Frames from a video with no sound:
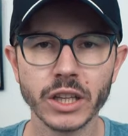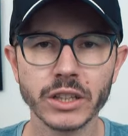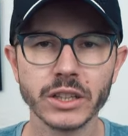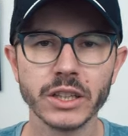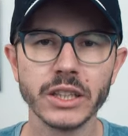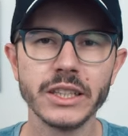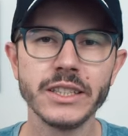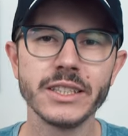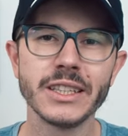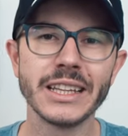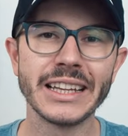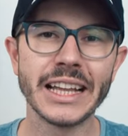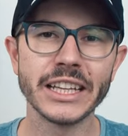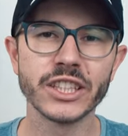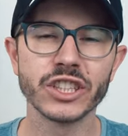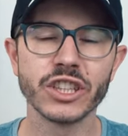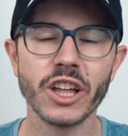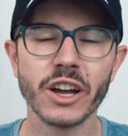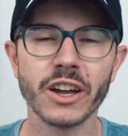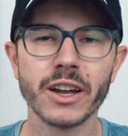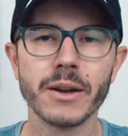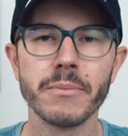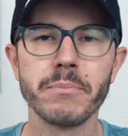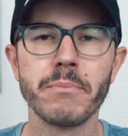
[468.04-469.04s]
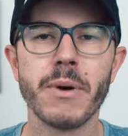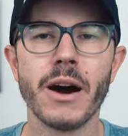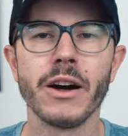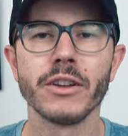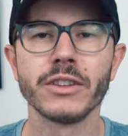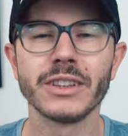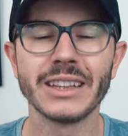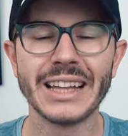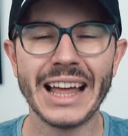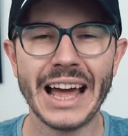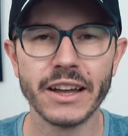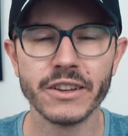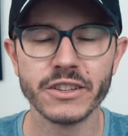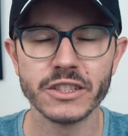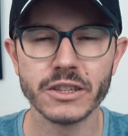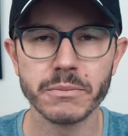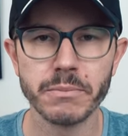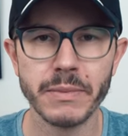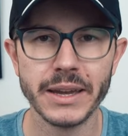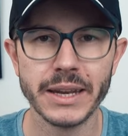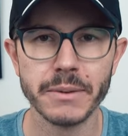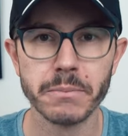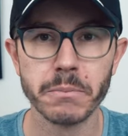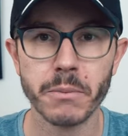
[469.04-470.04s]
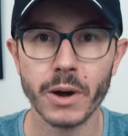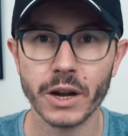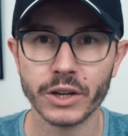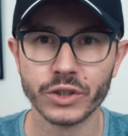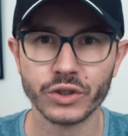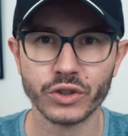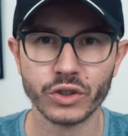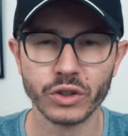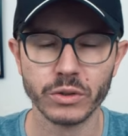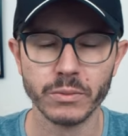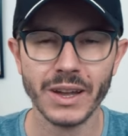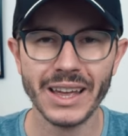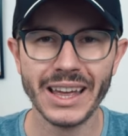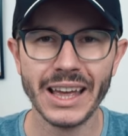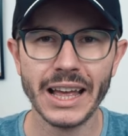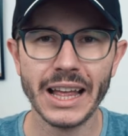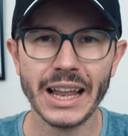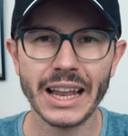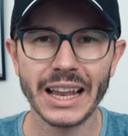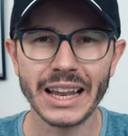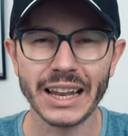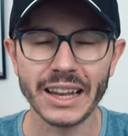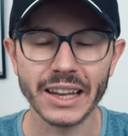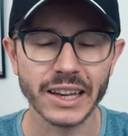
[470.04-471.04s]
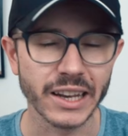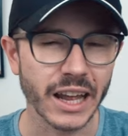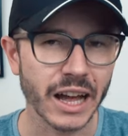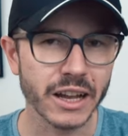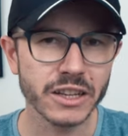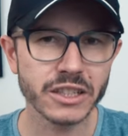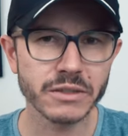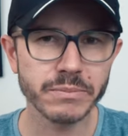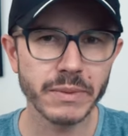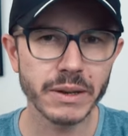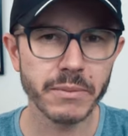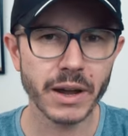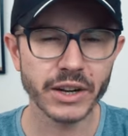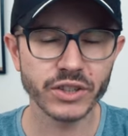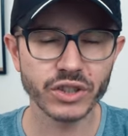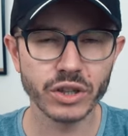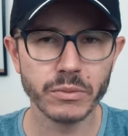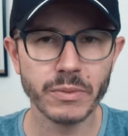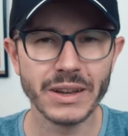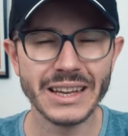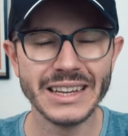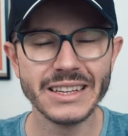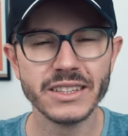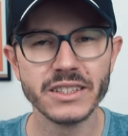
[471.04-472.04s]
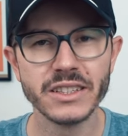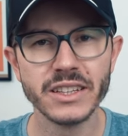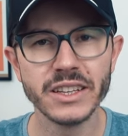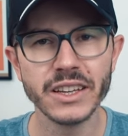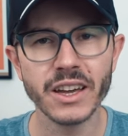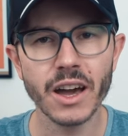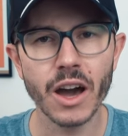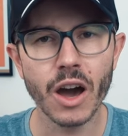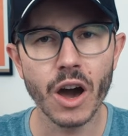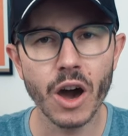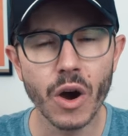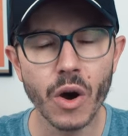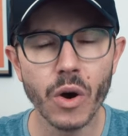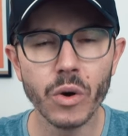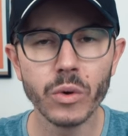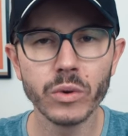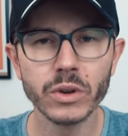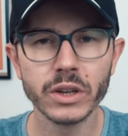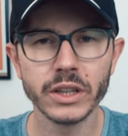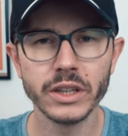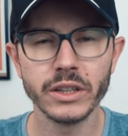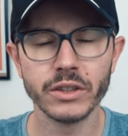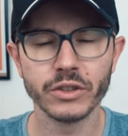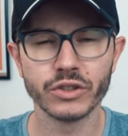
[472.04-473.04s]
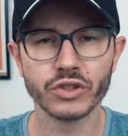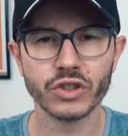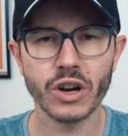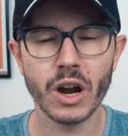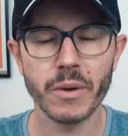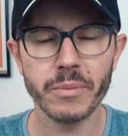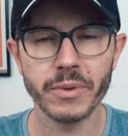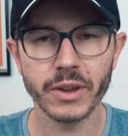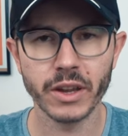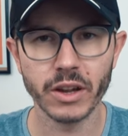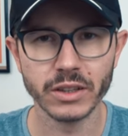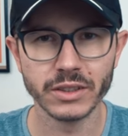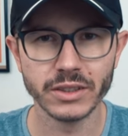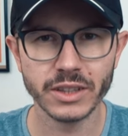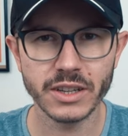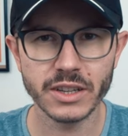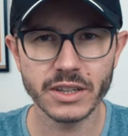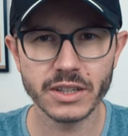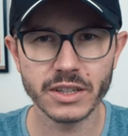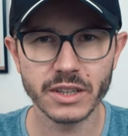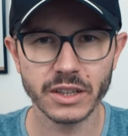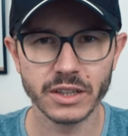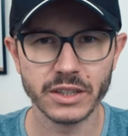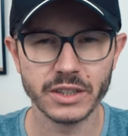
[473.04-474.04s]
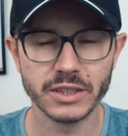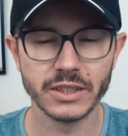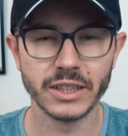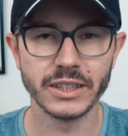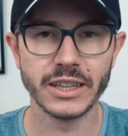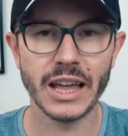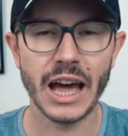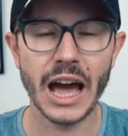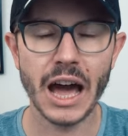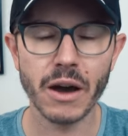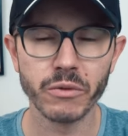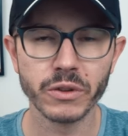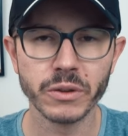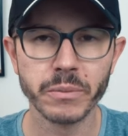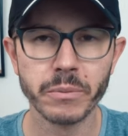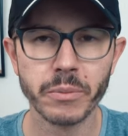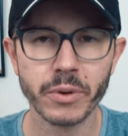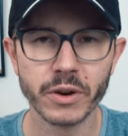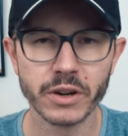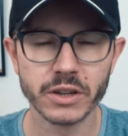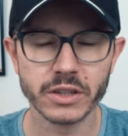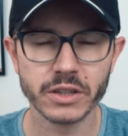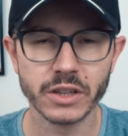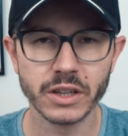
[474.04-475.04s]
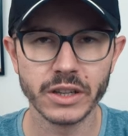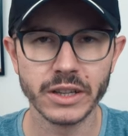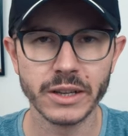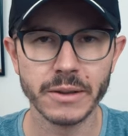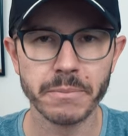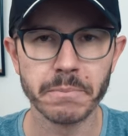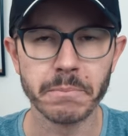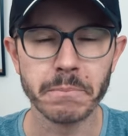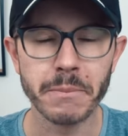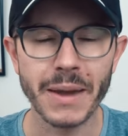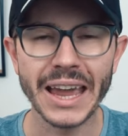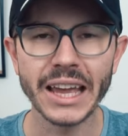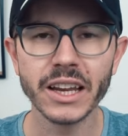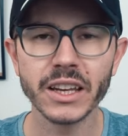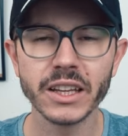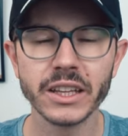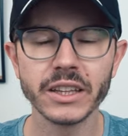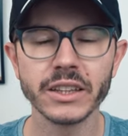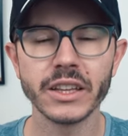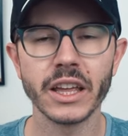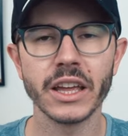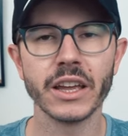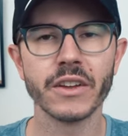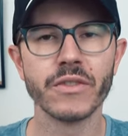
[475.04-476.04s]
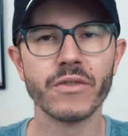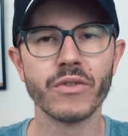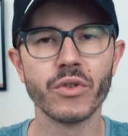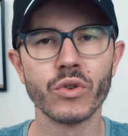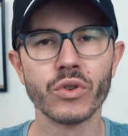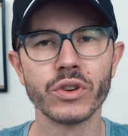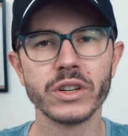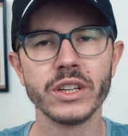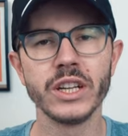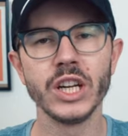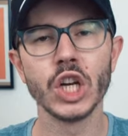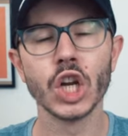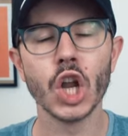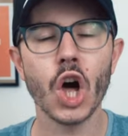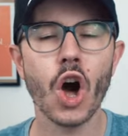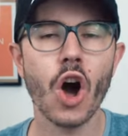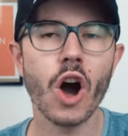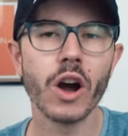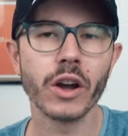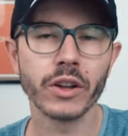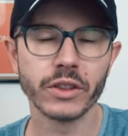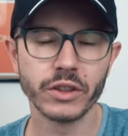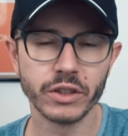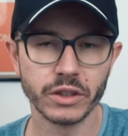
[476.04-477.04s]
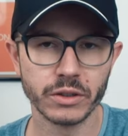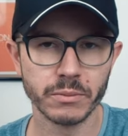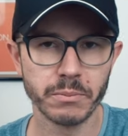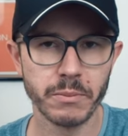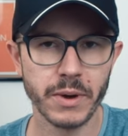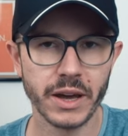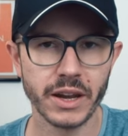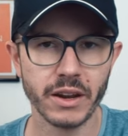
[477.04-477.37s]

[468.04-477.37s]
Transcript: not least, let's talk about Lion's Mane Mushroom. Lion's Mane Mushroom is the only nootropic on this list that I would personally mainly take for the long-term